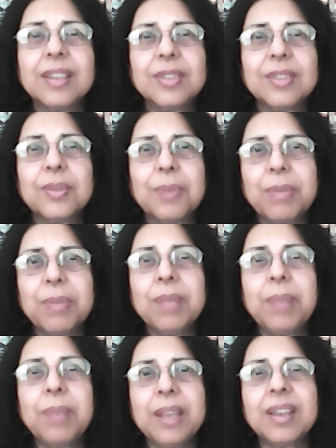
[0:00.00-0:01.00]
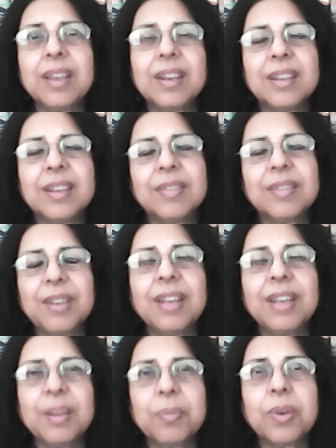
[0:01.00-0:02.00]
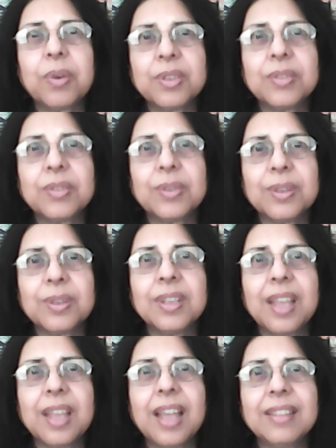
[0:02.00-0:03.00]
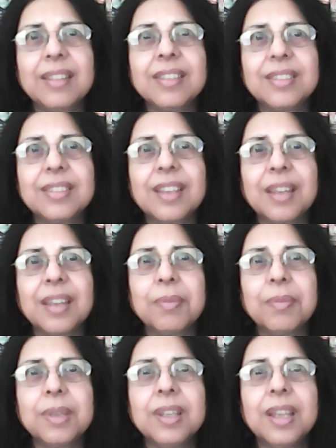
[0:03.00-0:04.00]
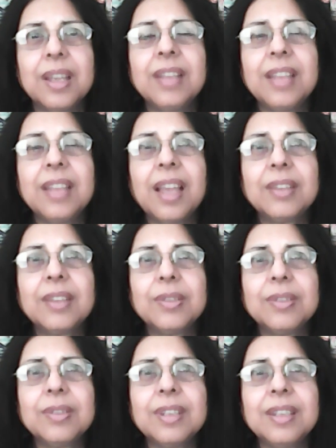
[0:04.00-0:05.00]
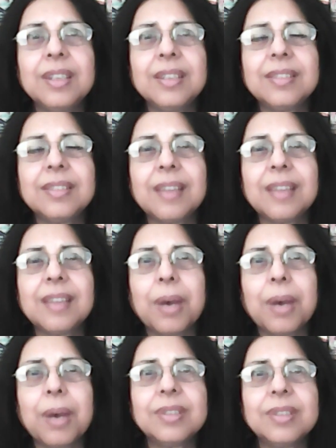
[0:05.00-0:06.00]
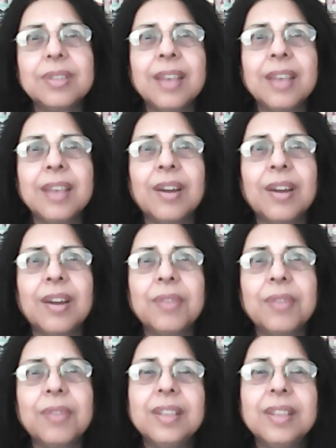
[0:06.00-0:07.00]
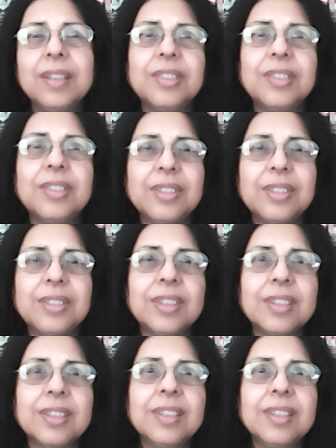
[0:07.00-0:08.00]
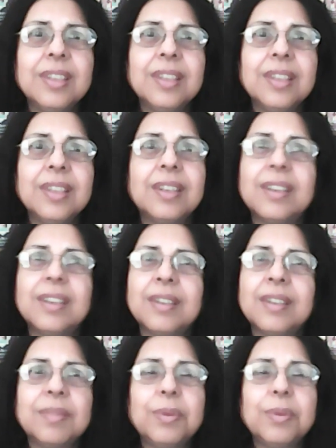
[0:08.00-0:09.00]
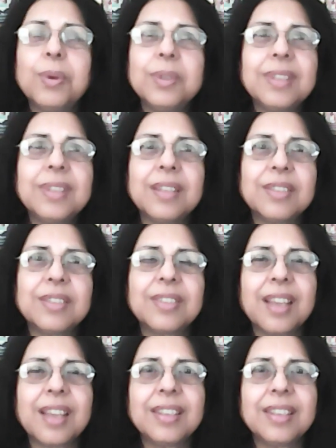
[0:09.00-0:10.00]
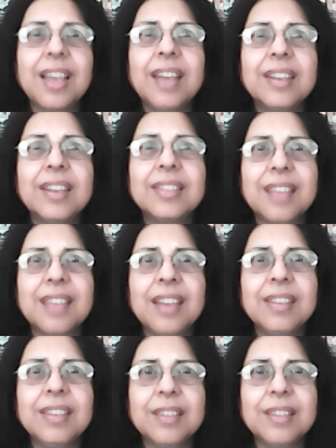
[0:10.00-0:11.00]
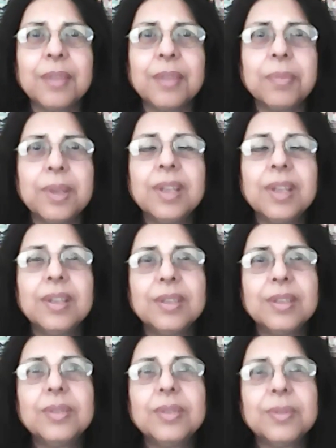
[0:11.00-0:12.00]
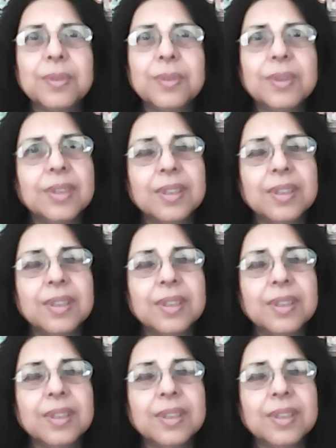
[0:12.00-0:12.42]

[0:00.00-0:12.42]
So women play a very important role at this time, and they had to really step outside of the traditional roles that society had assigned them to,